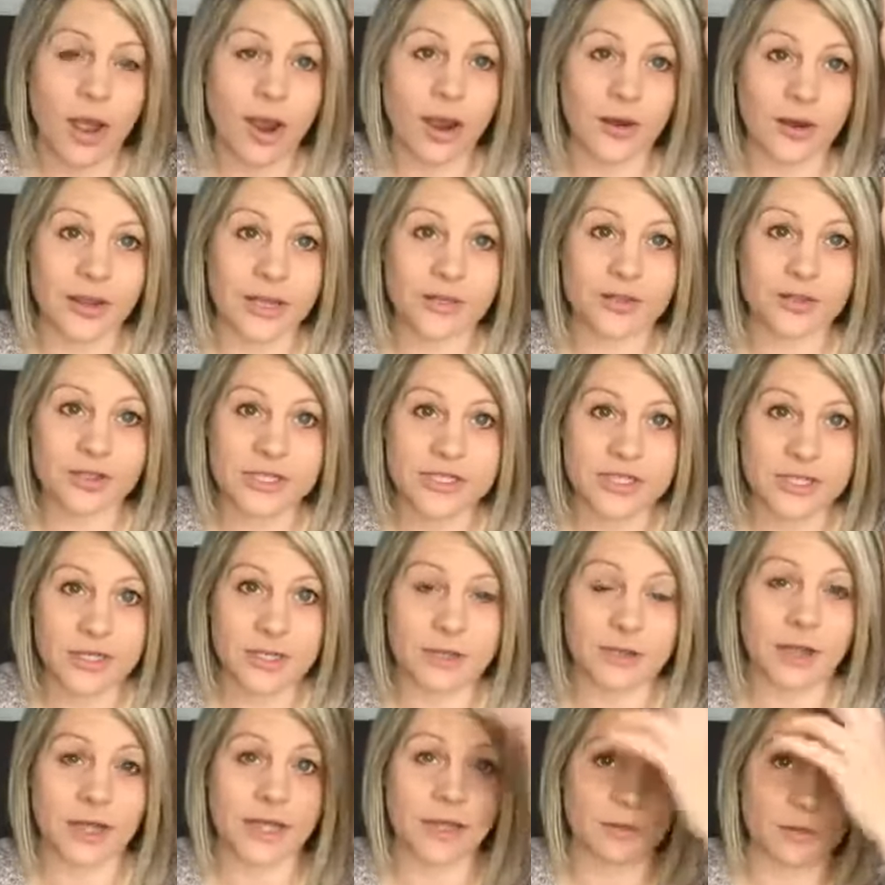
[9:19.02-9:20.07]
are interested
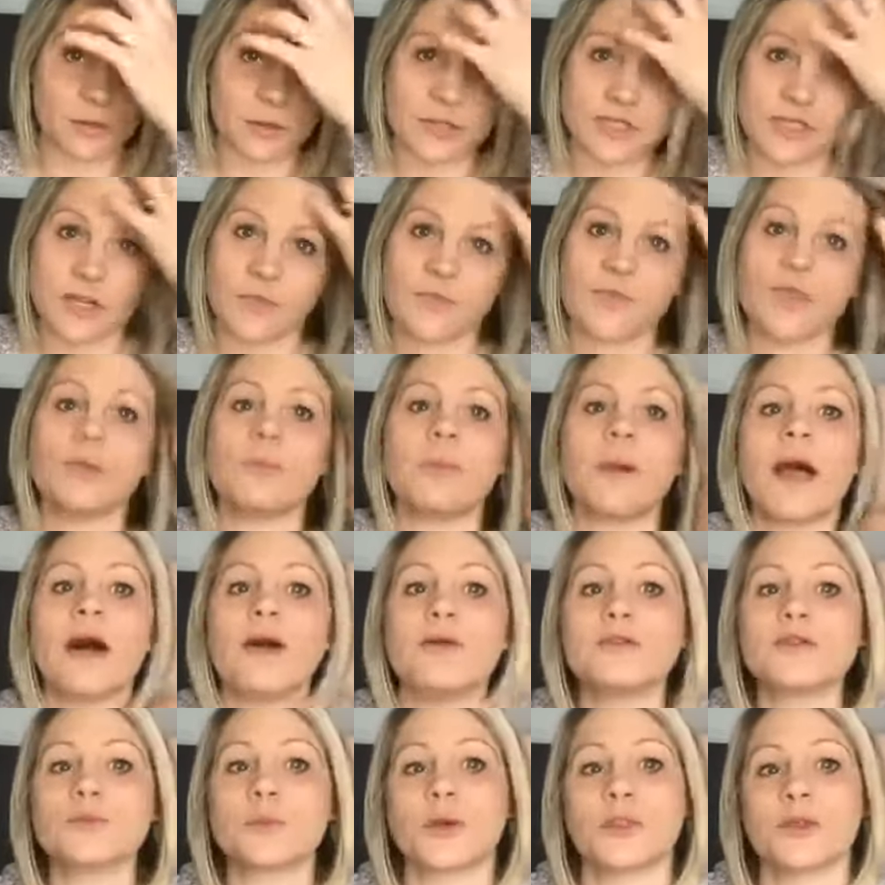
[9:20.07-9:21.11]
in like losing a few
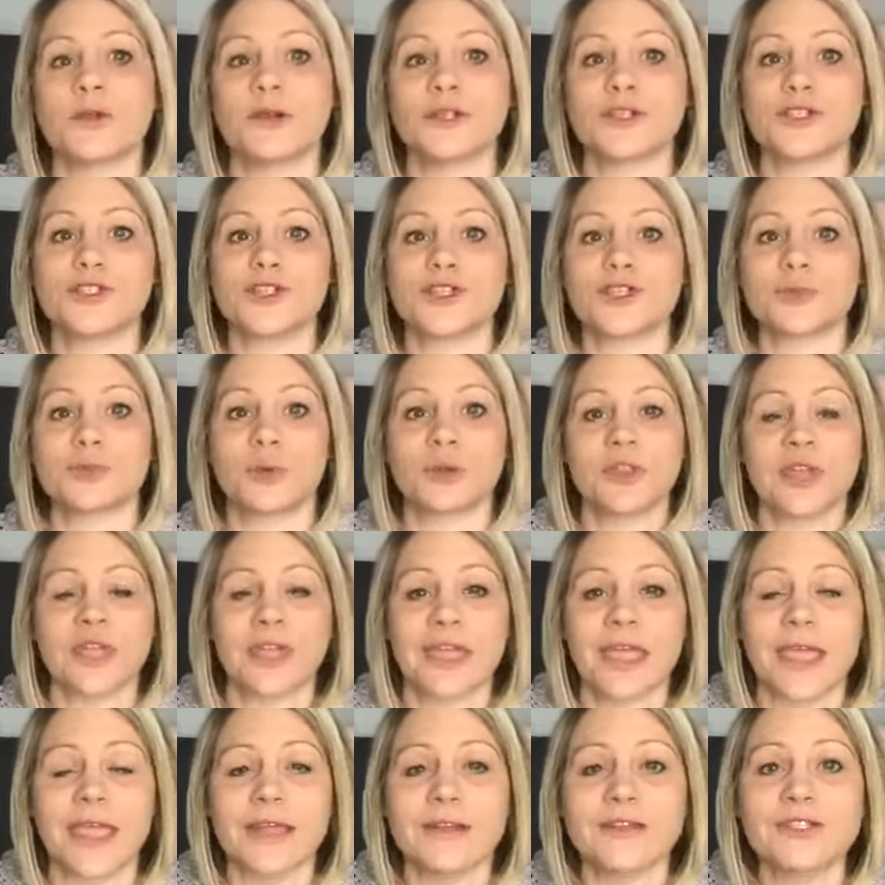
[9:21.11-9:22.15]
pounds, whether it's just what they
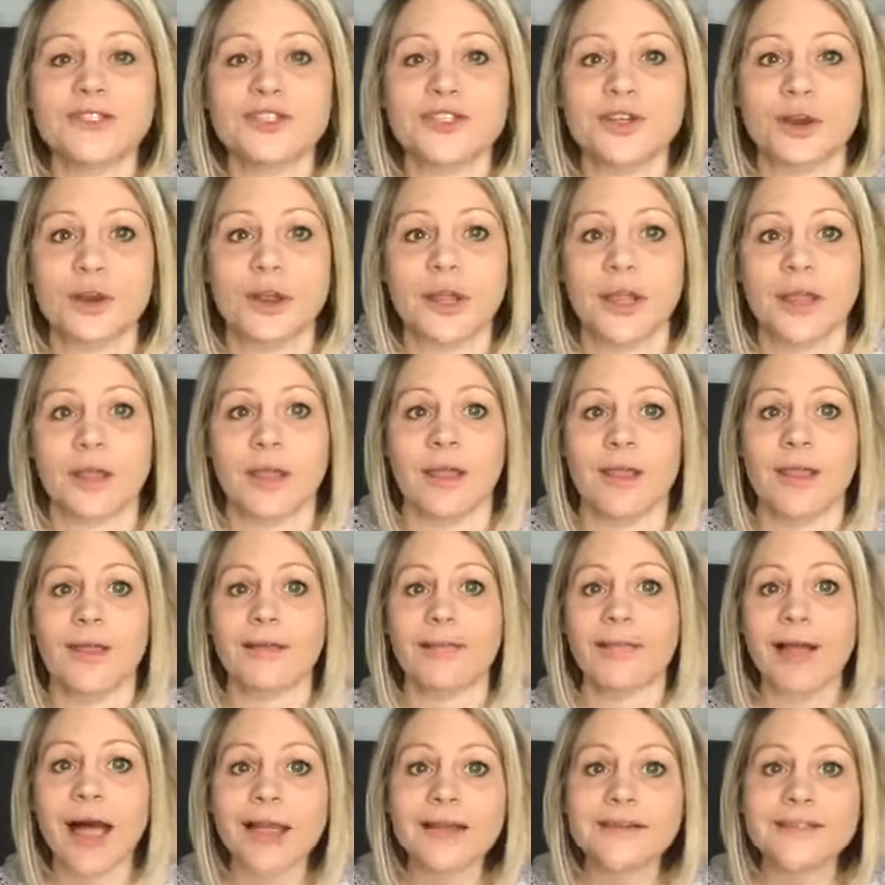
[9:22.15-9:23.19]
gained during
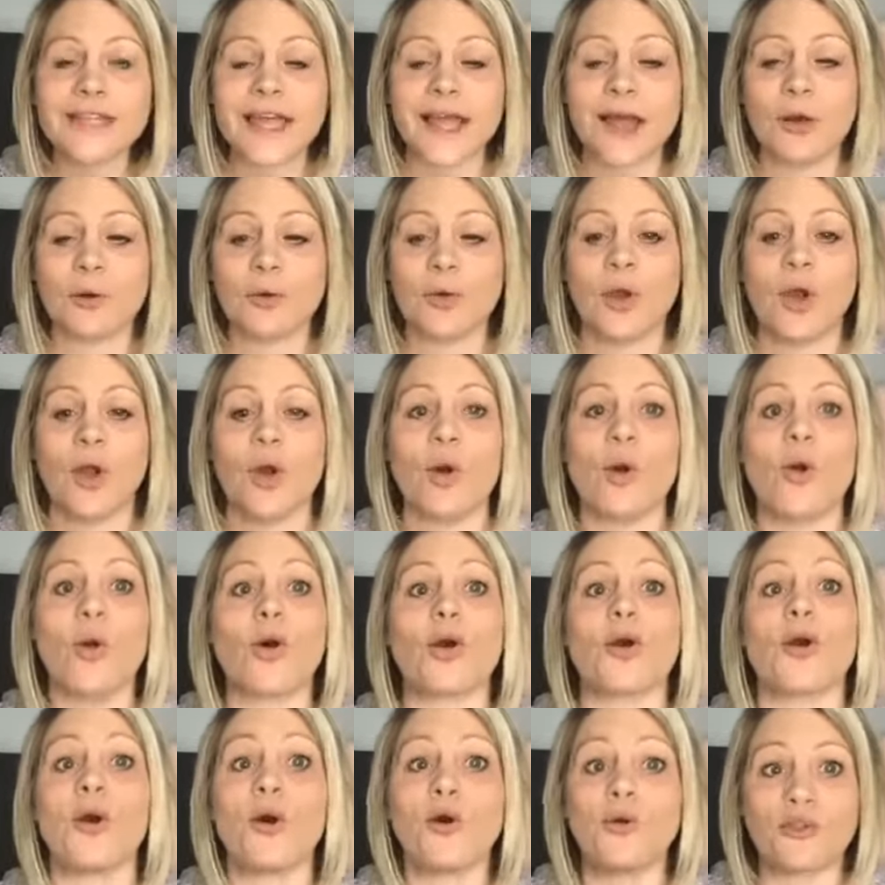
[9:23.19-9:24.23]
lockdown
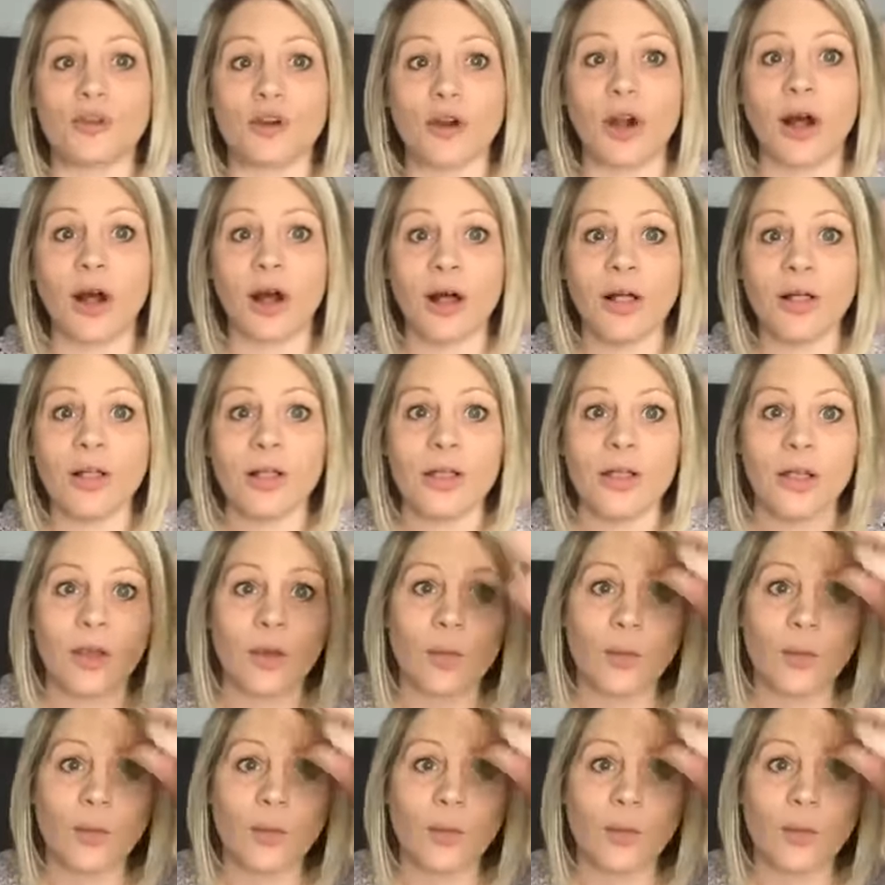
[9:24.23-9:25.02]
or overall.